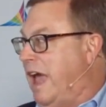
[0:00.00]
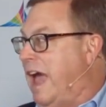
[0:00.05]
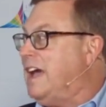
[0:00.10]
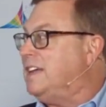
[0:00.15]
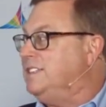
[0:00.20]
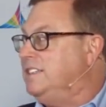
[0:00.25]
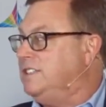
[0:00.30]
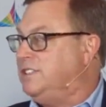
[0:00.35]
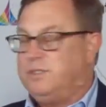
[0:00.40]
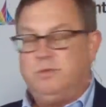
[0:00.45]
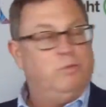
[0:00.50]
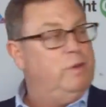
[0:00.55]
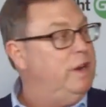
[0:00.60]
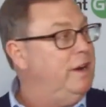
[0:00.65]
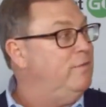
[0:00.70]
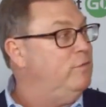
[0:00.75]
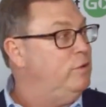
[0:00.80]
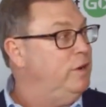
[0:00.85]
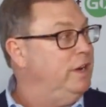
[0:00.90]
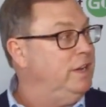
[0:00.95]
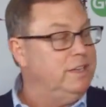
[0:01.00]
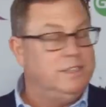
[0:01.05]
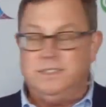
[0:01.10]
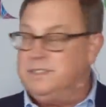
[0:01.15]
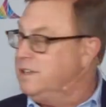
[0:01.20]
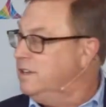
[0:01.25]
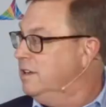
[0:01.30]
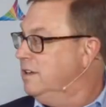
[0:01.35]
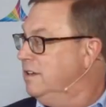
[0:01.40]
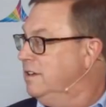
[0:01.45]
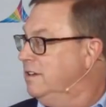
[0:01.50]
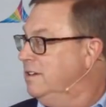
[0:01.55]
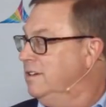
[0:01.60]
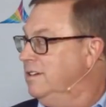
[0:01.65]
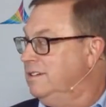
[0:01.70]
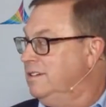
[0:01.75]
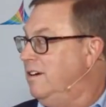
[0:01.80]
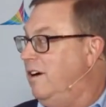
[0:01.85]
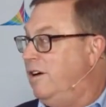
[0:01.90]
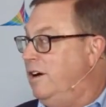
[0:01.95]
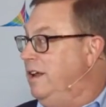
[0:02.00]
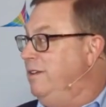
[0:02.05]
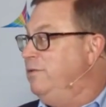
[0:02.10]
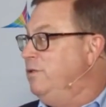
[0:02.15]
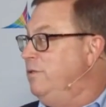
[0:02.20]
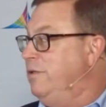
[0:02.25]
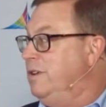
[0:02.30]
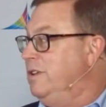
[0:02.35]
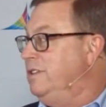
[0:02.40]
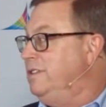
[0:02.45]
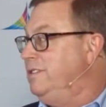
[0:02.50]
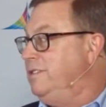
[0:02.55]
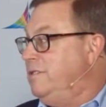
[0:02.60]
access to whatever it is aren't even real.